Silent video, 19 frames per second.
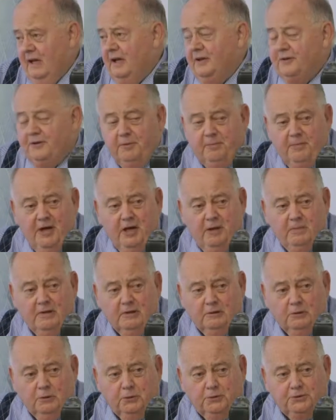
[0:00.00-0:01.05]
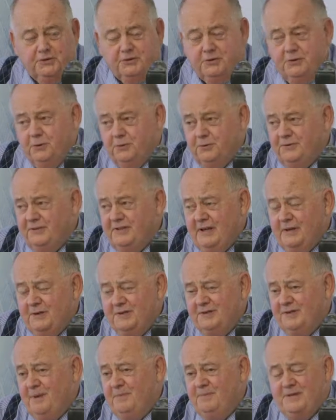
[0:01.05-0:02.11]
at the moment law schools don't
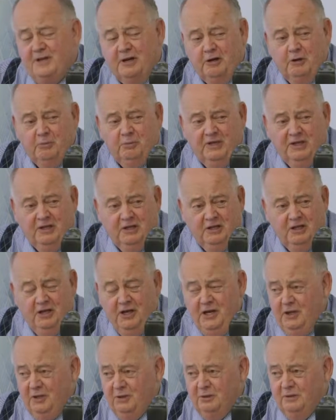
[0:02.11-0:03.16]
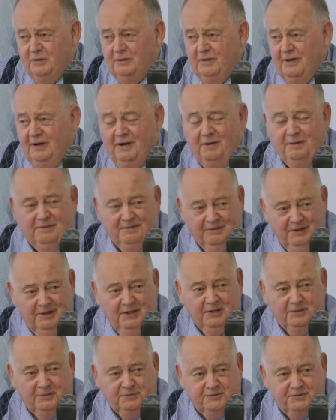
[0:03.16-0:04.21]
seem terribly keen on
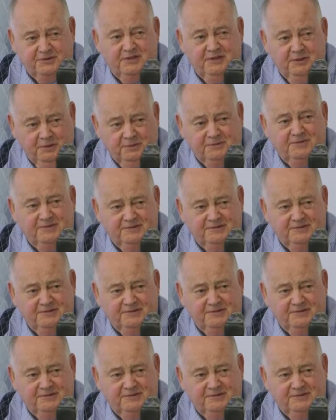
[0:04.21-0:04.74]
legal skills.